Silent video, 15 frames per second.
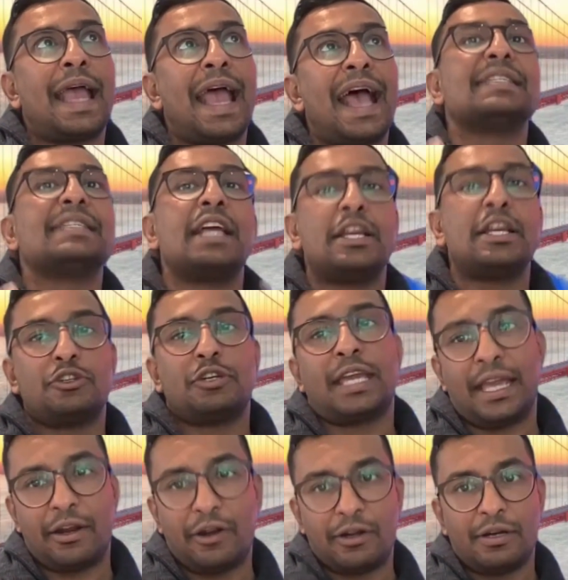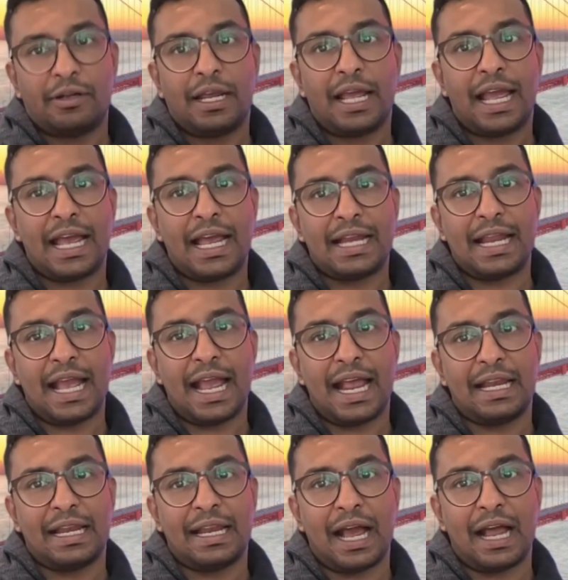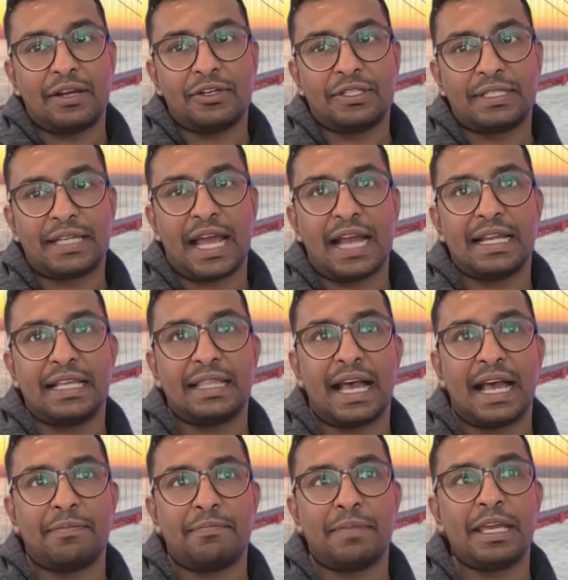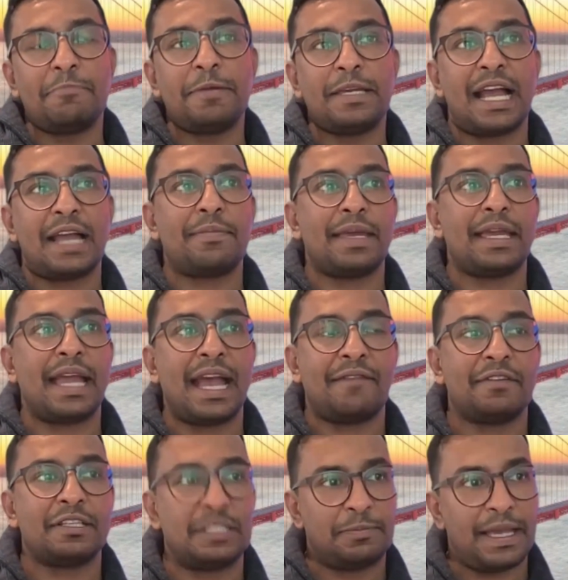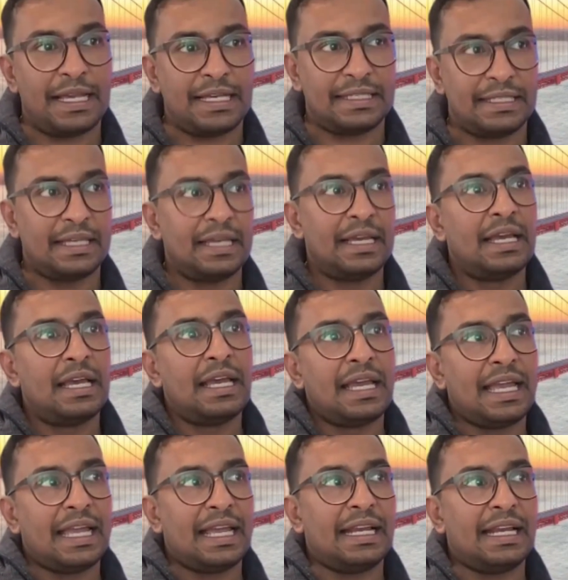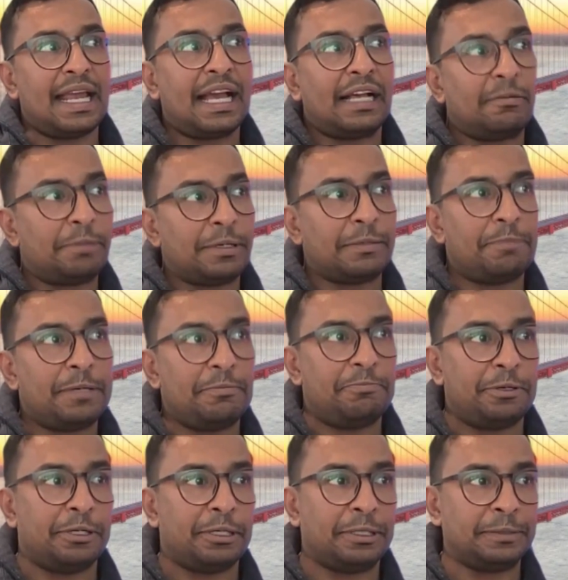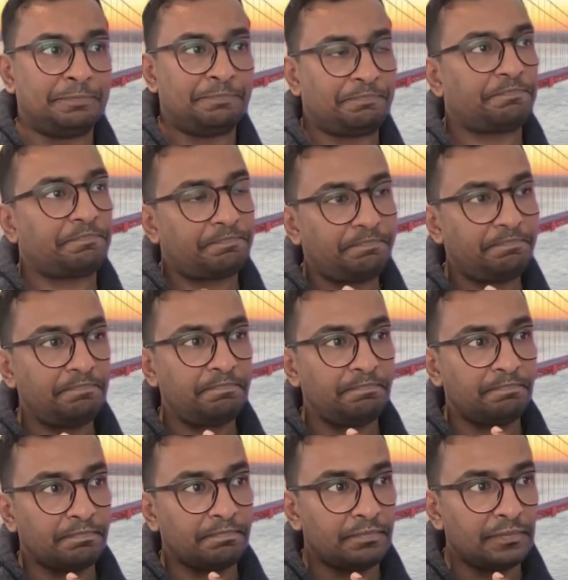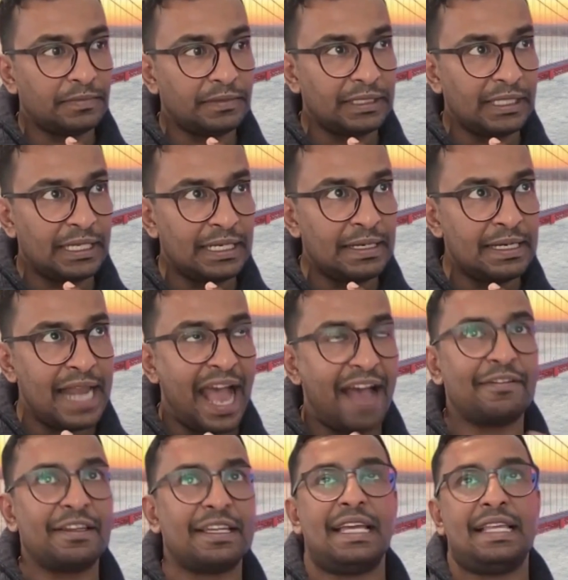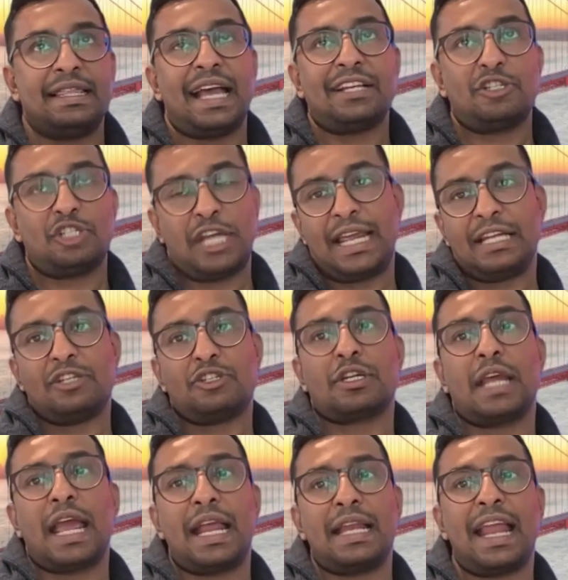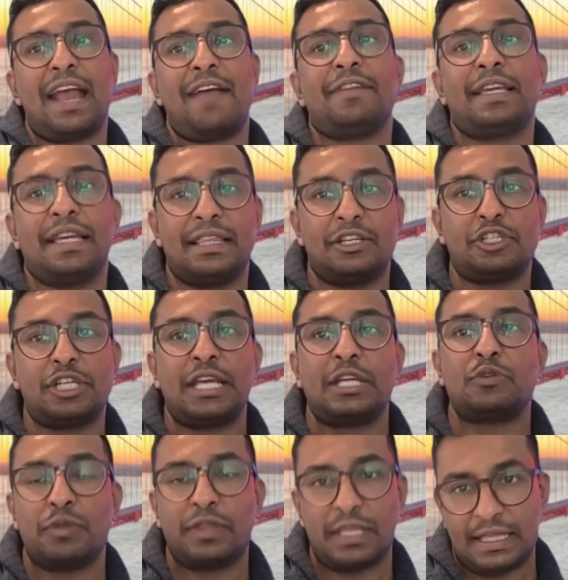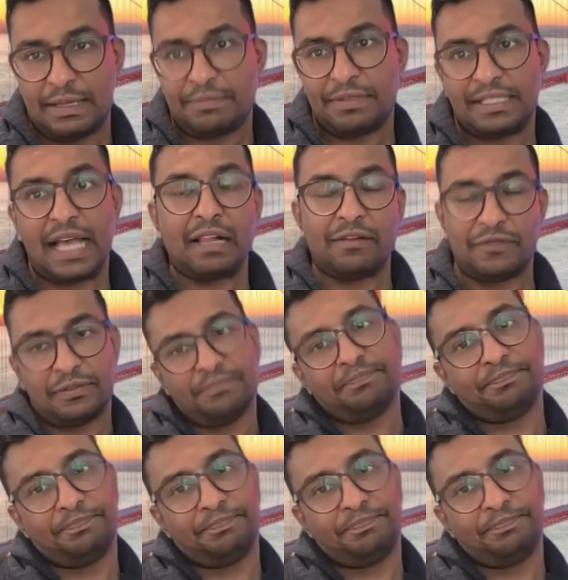as an educator and understanding that maybe I may have a space in helping people navigate that change and navigate the change within themselves.